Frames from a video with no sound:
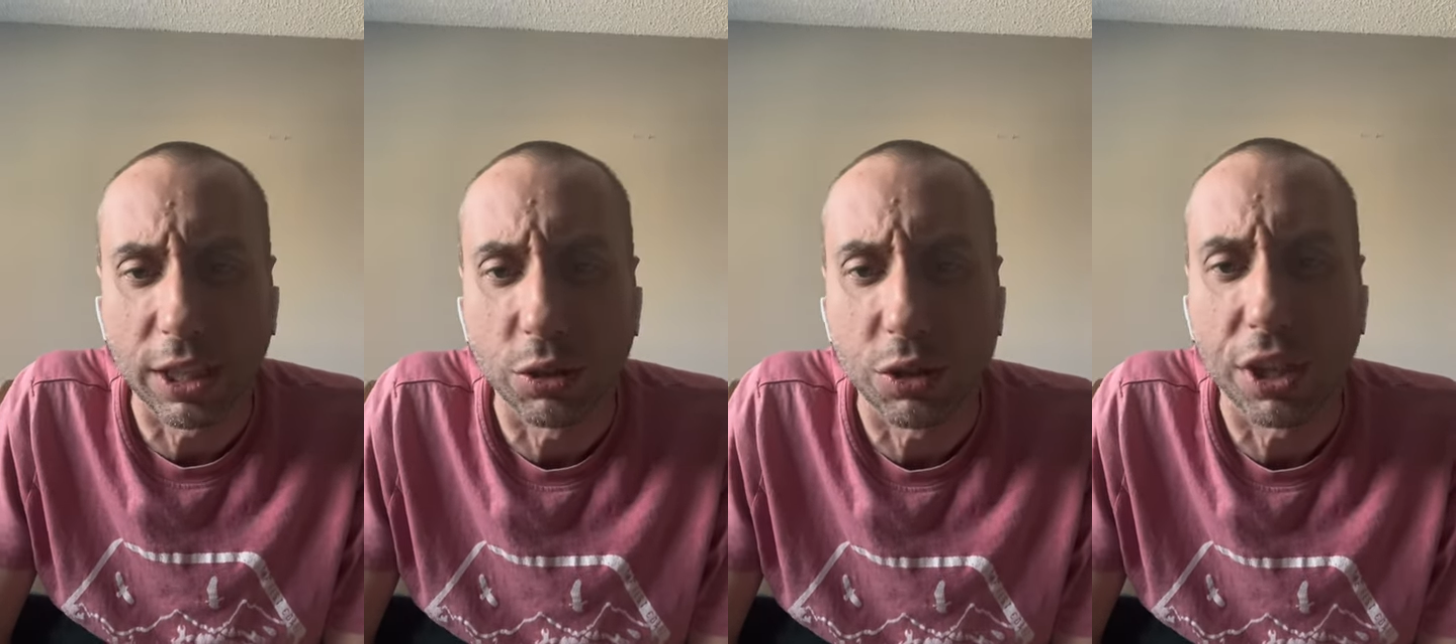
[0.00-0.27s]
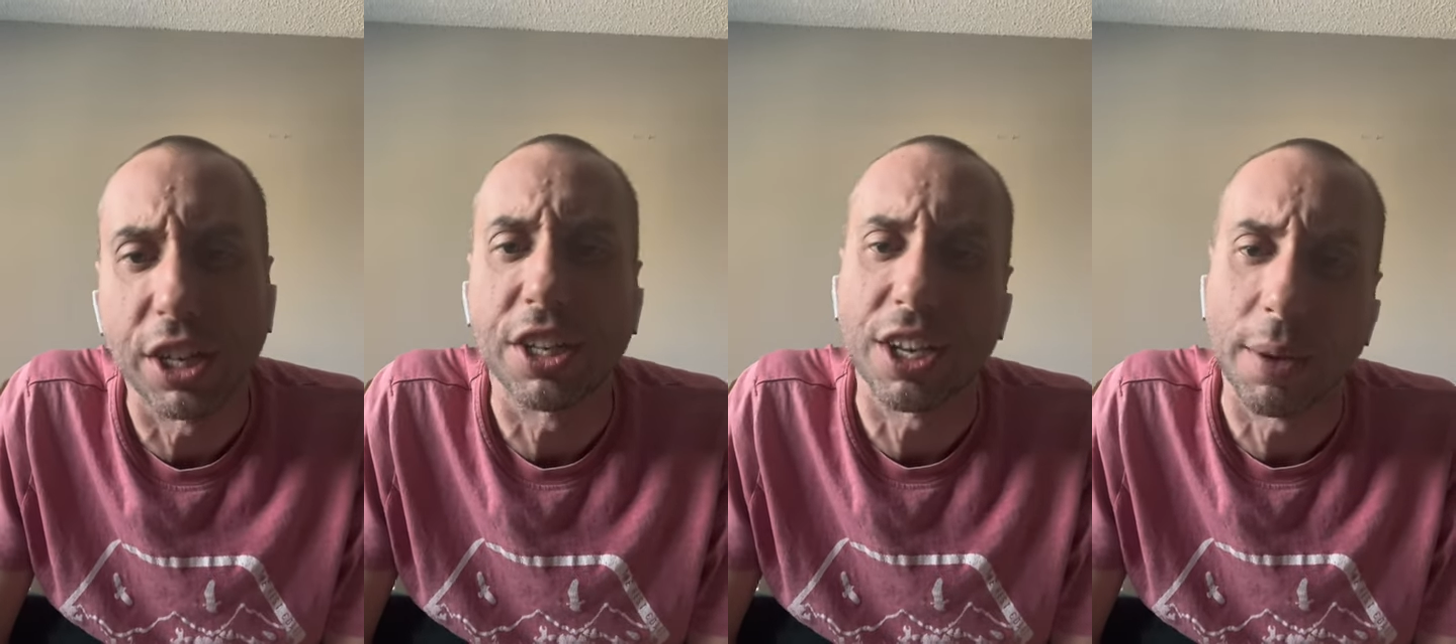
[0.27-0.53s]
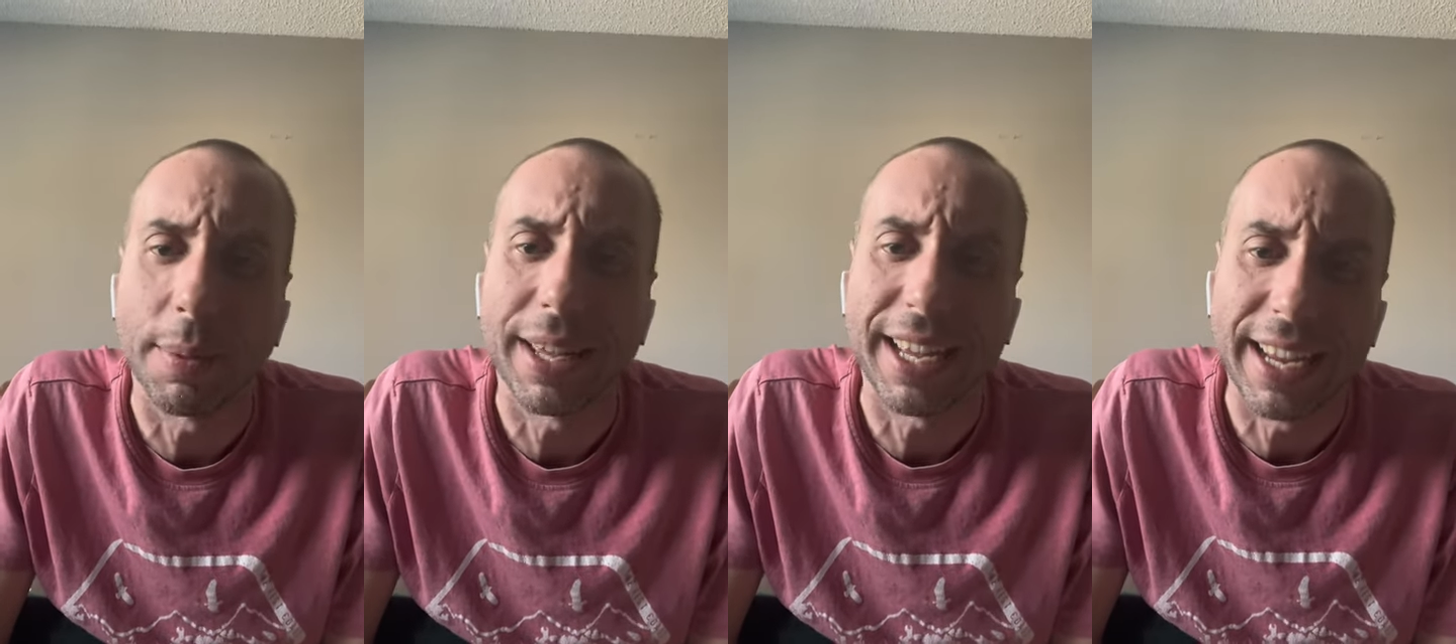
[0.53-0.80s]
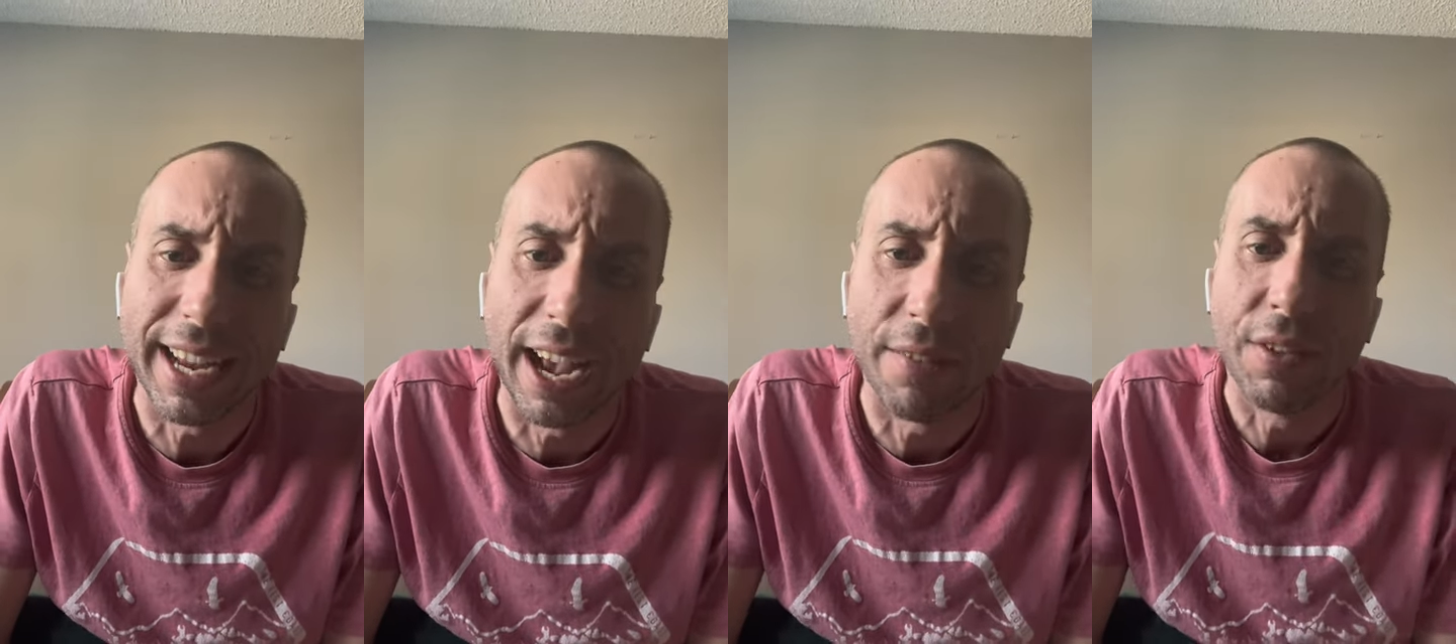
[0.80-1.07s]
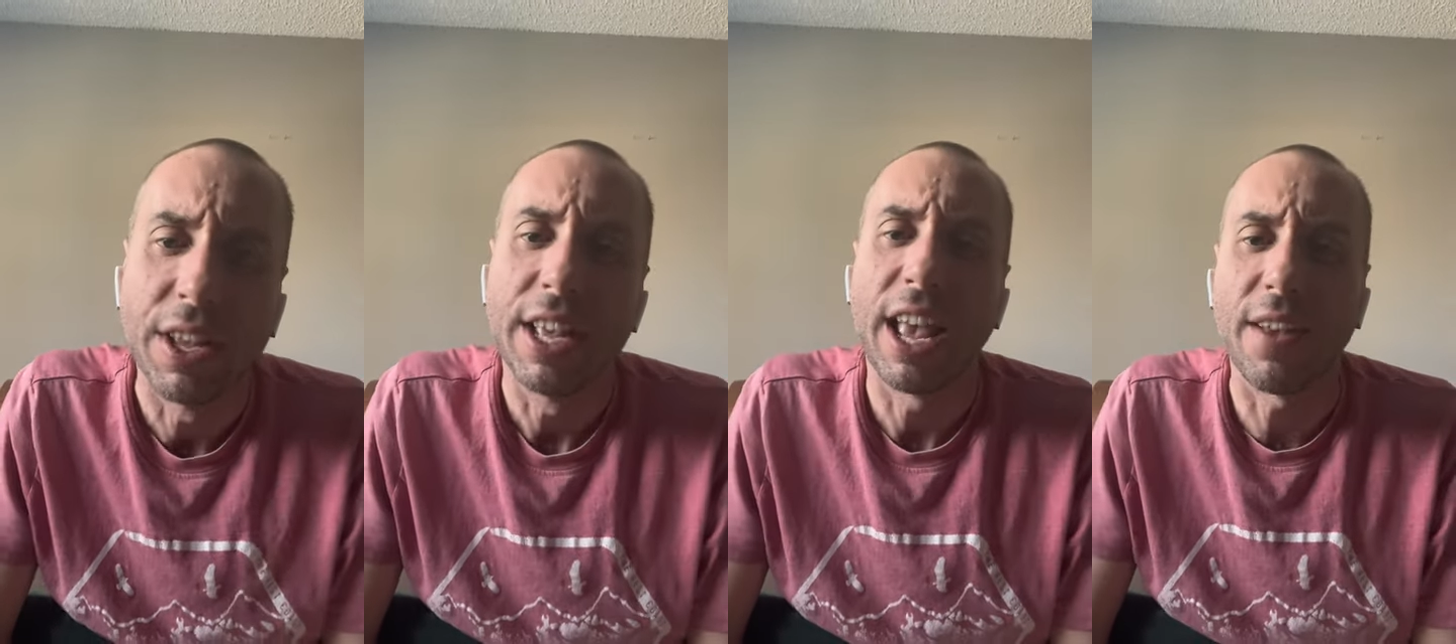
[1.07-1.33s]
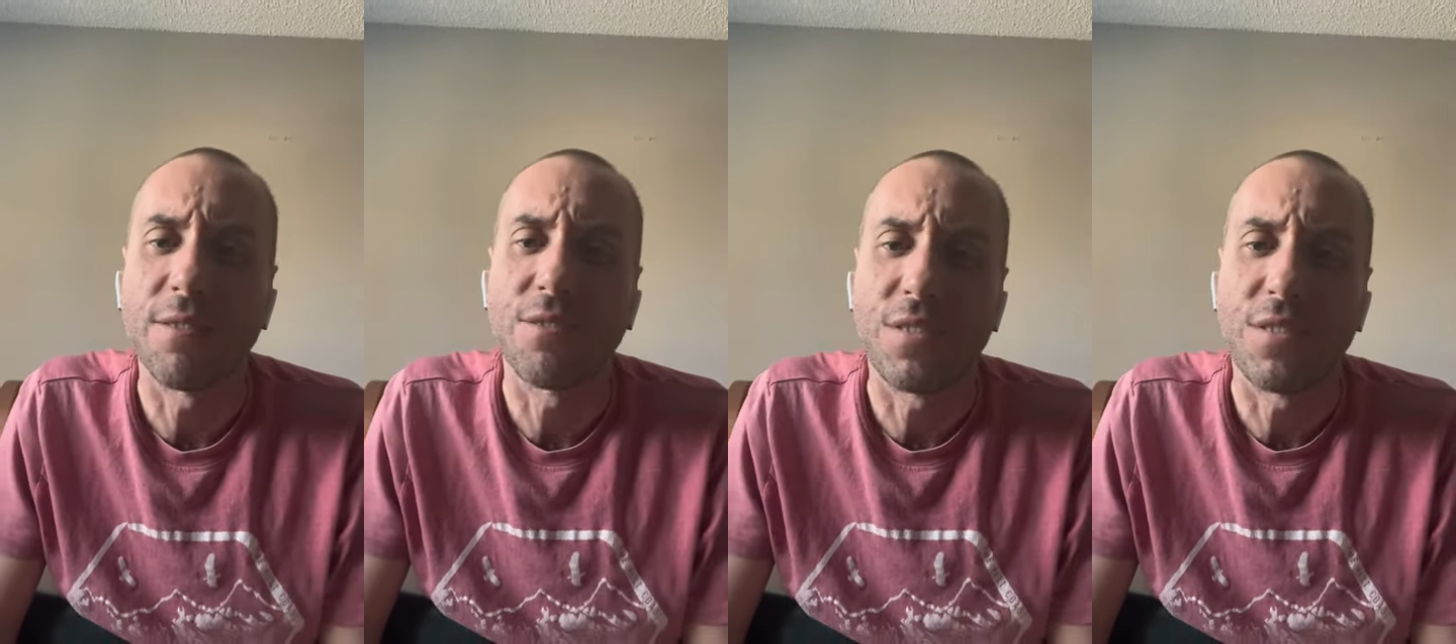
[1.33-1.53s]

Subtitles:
out to the WEF and